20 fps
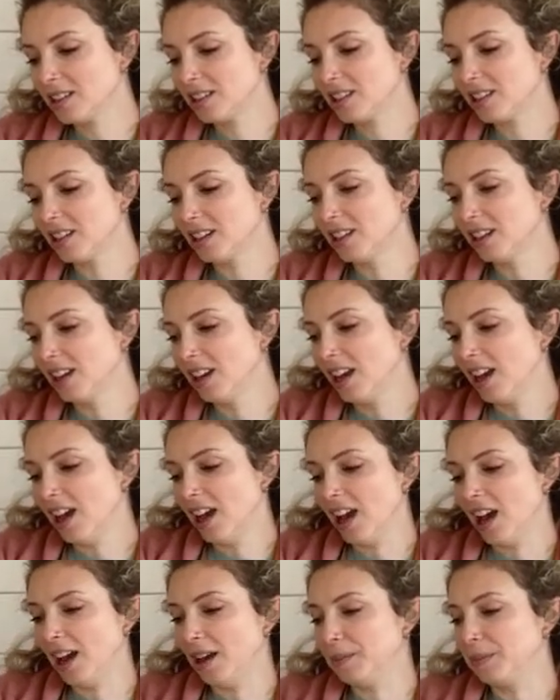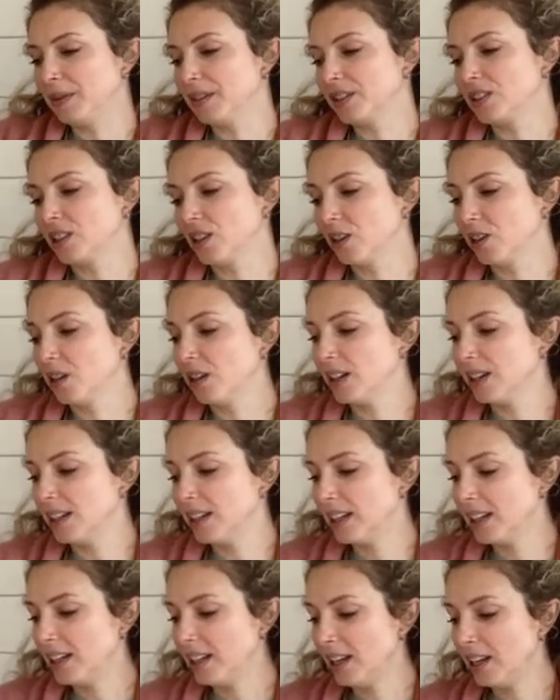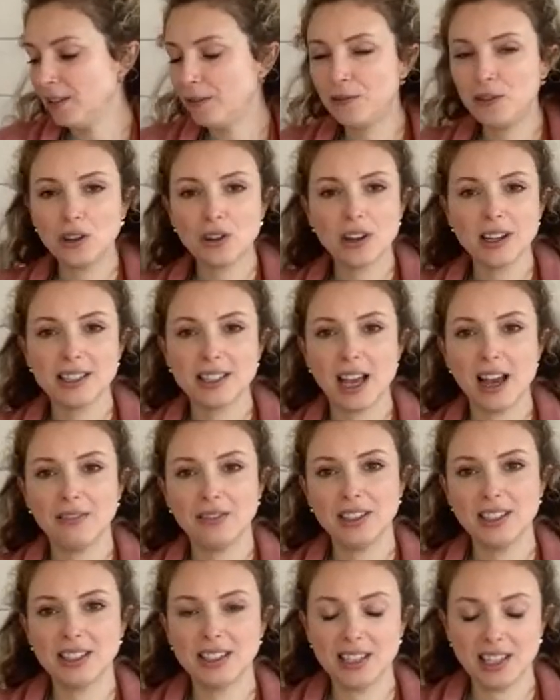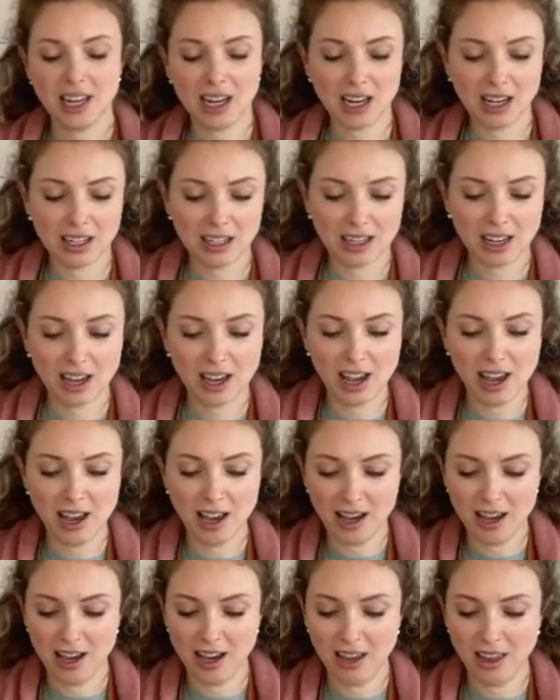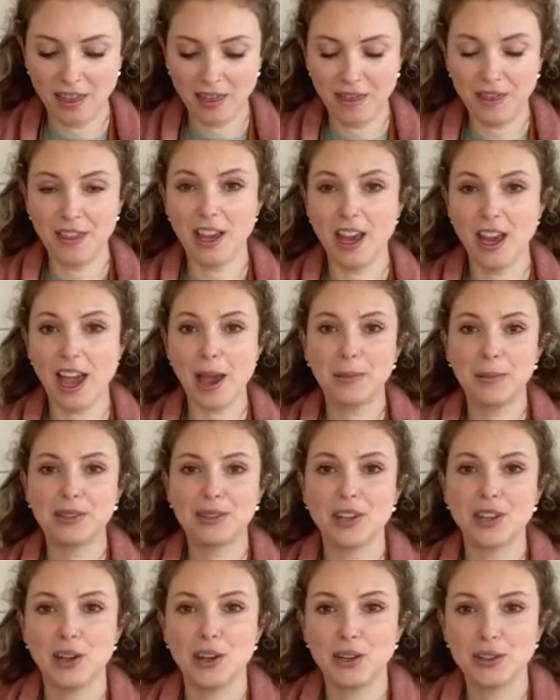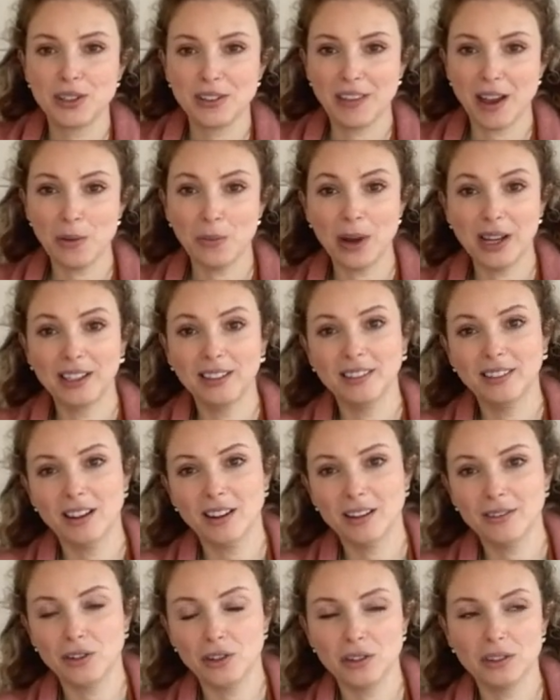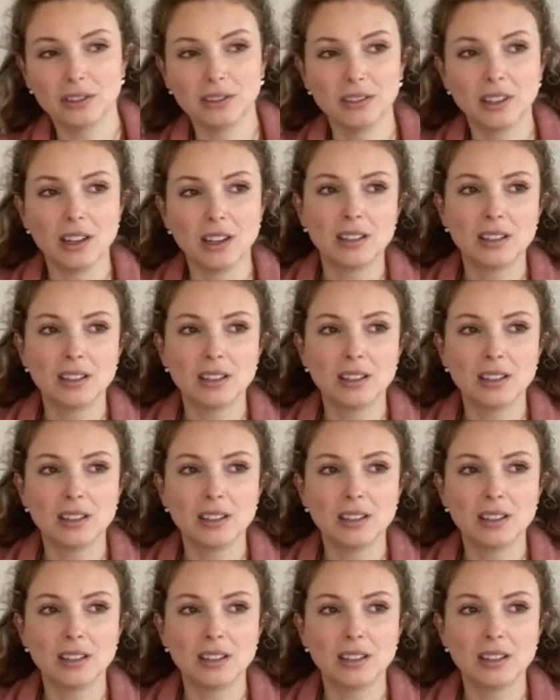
So if you guys haven't seen the episode that went live on